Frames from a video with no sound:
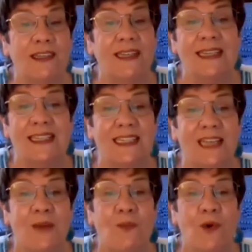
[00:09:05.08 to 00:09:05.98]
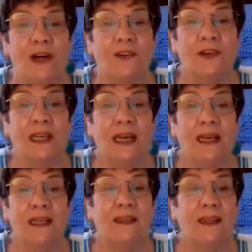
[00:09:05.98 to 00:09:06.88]
it is the same water
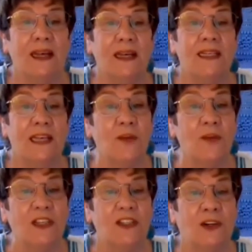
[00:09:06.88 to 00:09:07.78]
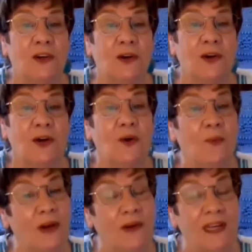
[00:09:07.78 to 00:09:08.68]
again. Tell me, sir,
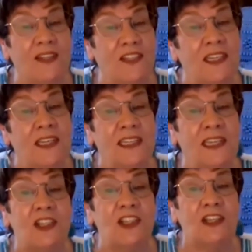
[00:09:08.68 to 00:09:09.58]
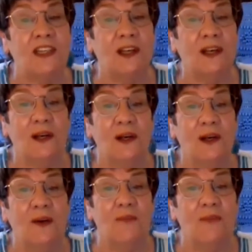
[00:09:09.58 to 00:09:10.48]
where is the distinction?
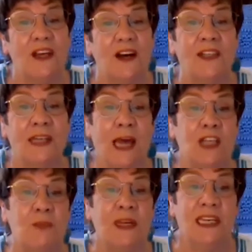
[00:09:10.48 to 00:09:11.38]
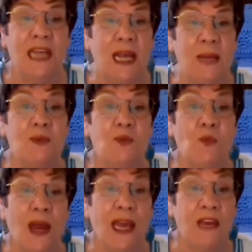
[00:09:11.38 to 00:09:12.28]
Because it has been named
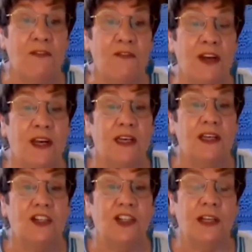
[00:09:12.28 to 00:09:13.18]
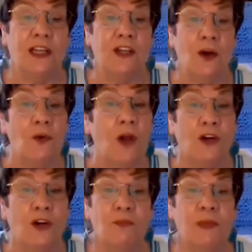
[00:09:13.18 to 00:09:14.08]
wave, shall it no
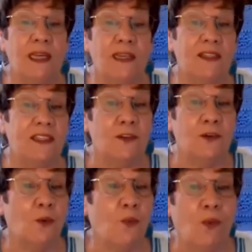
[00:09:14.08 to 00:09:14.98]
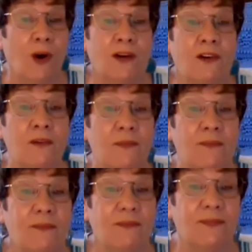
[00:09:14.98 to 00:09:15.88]
longer be considered water?
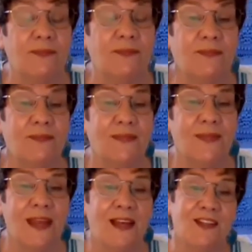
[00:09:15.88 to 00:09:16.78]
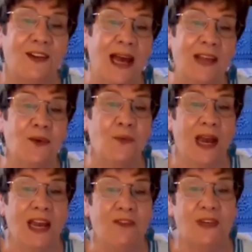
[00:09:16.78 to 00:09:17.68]
So like the
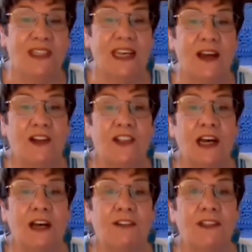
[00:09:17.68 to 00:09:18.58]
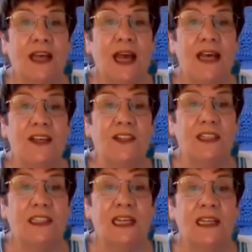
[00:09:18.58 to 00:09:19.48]
wave, we see ourselves as
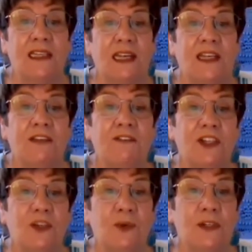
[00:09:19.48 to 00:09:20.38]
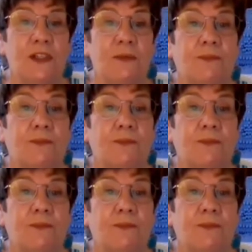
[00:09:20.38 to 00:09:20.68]
distinct individuals.